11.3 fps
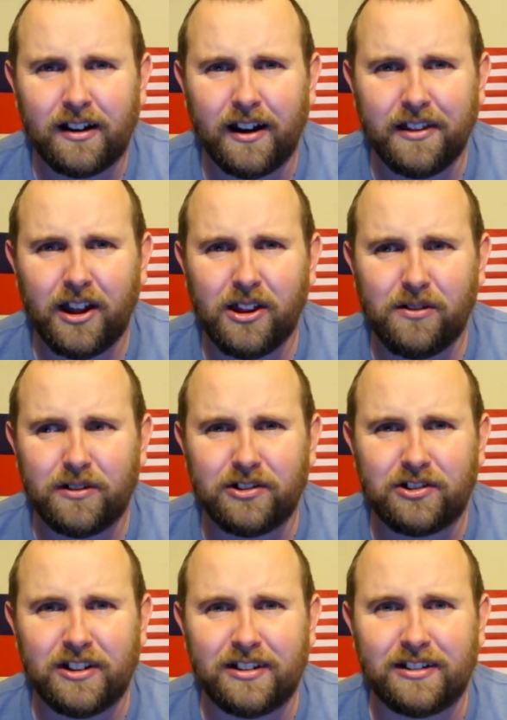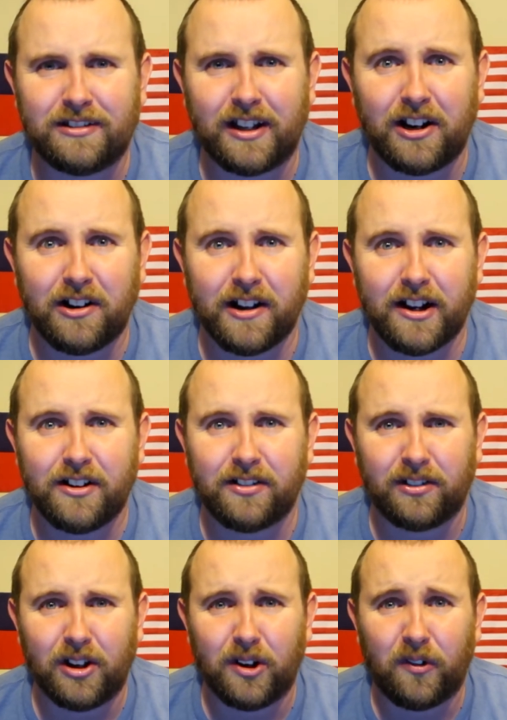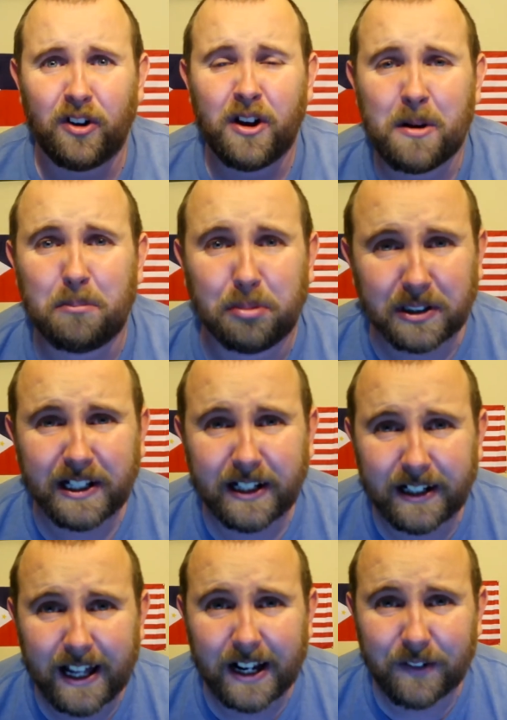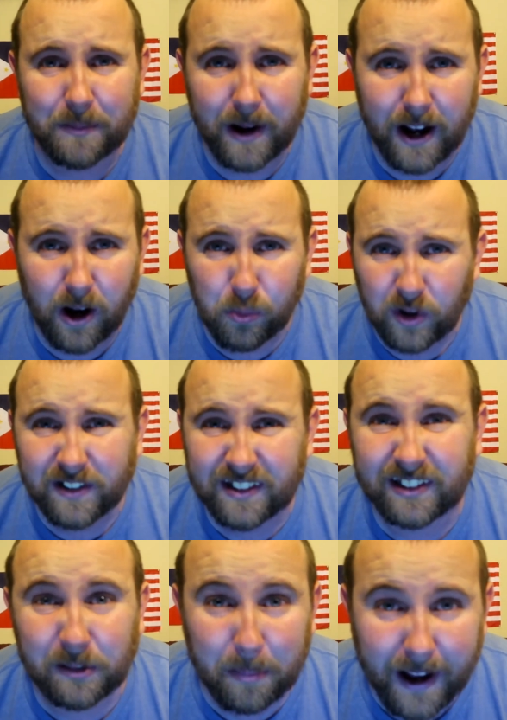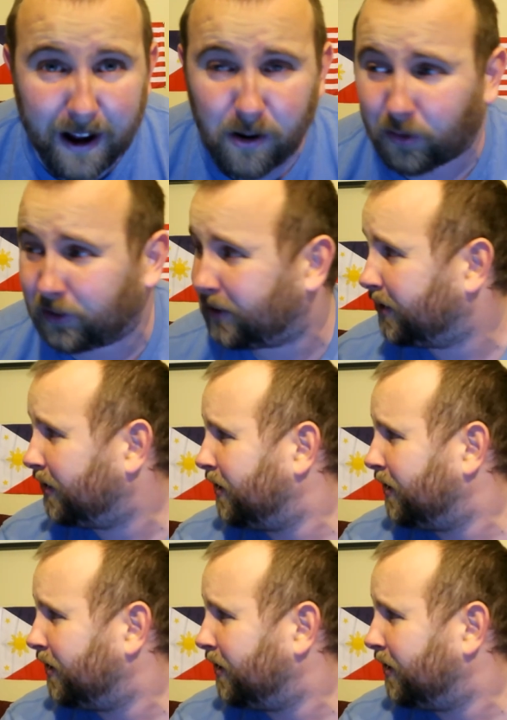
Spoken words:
And the other one, she's staring at herself, bleeding out of her mouth. What's this about?